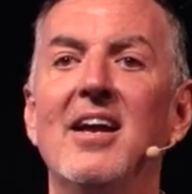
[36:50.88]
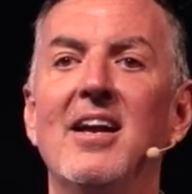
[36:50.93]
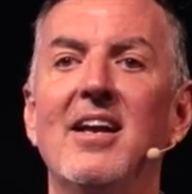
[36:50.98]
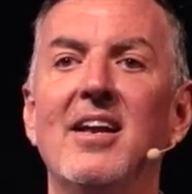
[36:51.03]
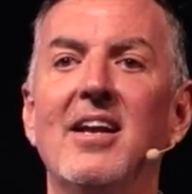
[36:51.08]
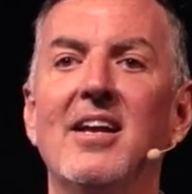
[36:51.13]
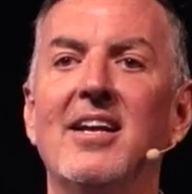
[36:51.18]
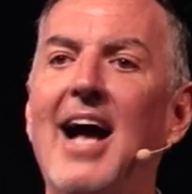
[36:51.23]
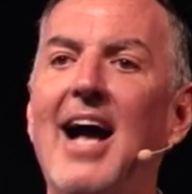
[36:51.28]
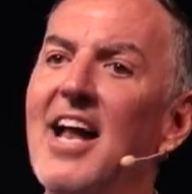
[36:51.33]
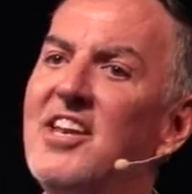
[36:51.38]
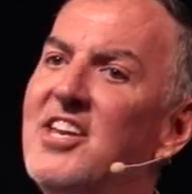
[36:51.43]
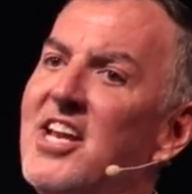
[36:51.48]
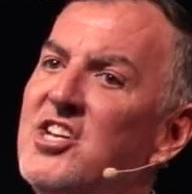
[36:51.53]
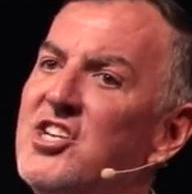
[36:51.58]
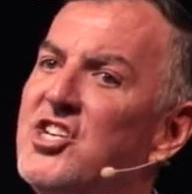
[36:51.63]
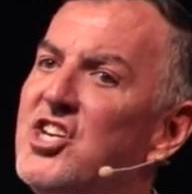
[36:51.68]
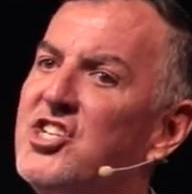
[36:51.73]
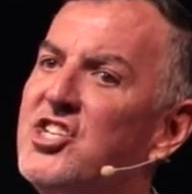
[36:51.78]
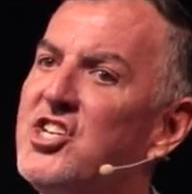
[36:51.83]
God didn't
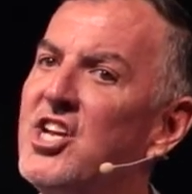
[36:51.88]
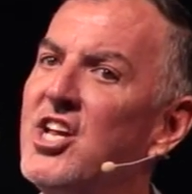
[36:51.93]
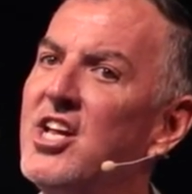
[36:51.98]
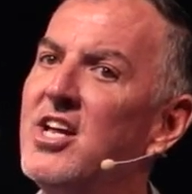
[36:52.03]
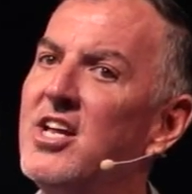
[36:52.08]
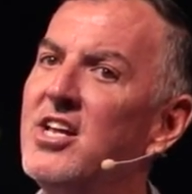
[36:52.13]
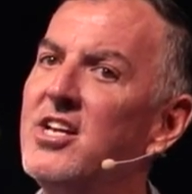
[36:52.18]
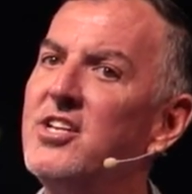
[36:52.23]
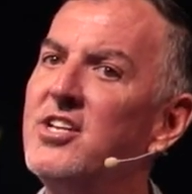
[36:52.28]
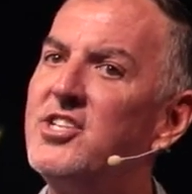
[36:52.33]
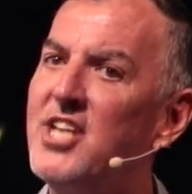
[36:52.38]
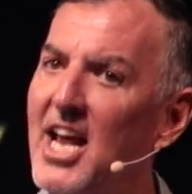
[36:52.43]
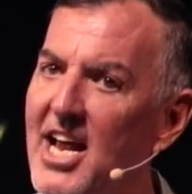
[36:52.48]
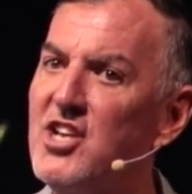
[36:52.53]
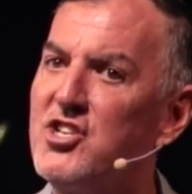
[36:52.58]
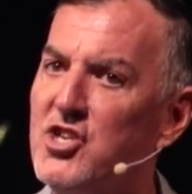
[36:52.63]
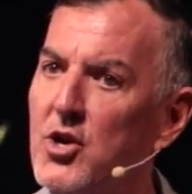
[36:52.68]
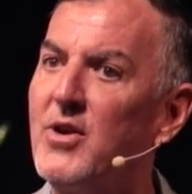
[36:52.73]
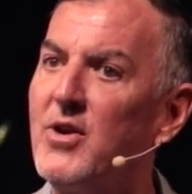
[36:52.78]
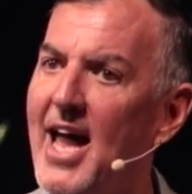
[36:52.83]
just say it's
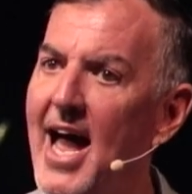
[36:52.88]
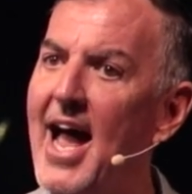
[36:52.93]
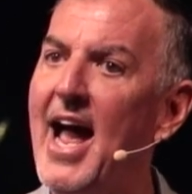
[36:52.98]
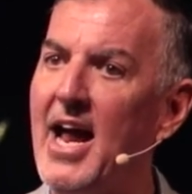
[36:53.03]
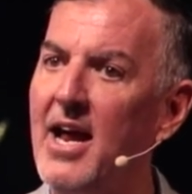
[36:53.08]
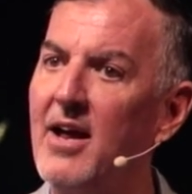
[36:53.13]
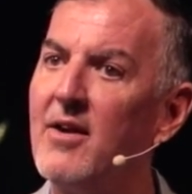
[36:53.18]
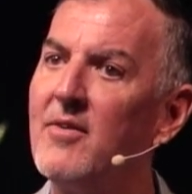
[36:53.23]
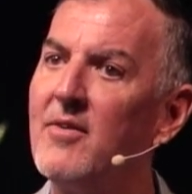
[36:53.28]
okay,